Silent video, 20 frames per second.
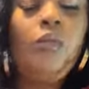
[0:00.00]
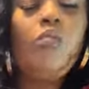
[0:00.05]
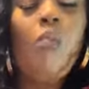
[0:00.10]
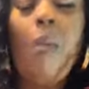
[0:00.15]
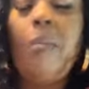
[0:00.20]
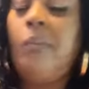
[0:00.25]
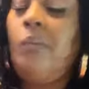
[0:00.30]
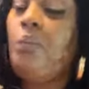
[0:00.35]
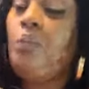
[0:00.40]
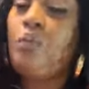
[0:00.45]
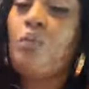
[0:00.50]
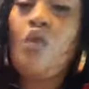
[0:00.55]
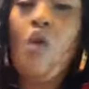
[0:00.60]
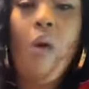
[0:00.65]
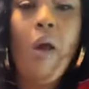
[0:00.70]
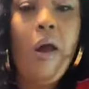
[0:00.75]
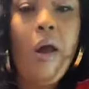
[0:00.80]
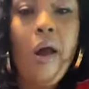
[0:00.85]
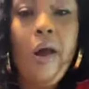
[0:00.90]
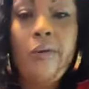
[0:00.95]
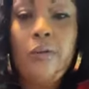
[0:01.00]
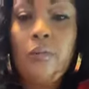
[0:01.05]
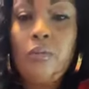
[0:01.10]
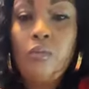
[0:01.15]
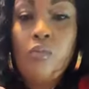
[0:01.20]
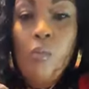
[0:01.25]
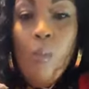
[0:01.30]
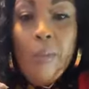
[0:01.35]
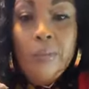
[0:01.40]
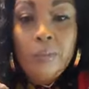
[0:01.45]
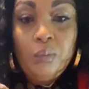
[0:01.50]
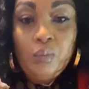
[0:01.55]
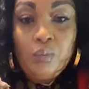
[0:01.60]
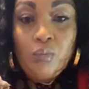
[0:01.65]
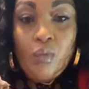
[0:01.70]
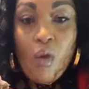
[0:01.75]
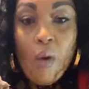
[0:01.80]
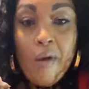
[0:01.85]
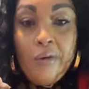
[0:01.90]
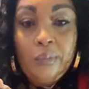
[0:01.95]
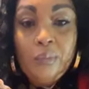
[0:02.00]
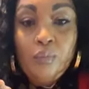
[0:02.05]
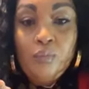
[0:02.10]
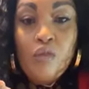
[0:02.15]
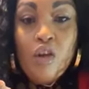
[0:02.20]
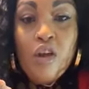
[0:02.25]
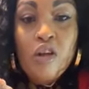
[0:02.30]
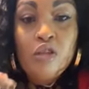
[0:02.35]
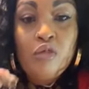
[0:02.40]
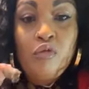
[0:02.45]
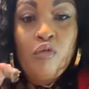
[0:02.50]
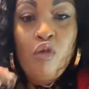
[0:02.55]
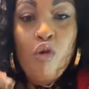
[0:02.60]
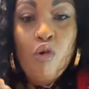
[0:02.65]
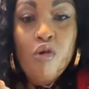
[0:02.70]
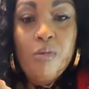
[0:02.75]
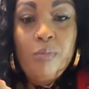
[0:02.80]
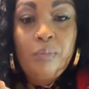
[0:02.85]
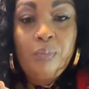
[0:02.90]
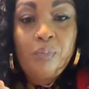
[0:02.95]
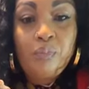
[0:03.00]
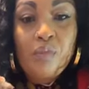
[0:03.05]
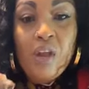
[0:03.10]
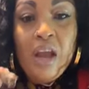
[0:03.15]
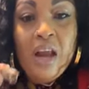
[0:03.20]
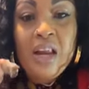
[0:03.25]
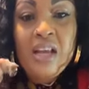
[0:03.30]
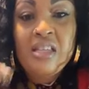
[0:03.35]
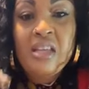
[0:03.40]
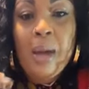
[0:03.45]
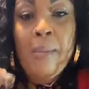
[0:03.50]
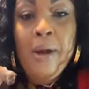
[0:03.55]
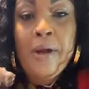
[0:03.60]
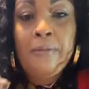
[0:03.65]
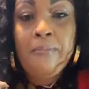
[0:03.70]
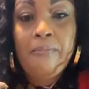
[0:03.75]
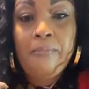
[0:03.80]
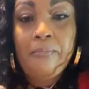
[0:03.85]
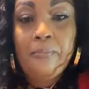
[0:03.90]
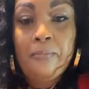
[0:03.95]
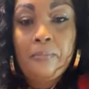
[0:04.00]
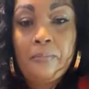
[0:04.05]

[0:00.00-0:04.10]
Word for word: Mm. Hey, this food, Elizabeth.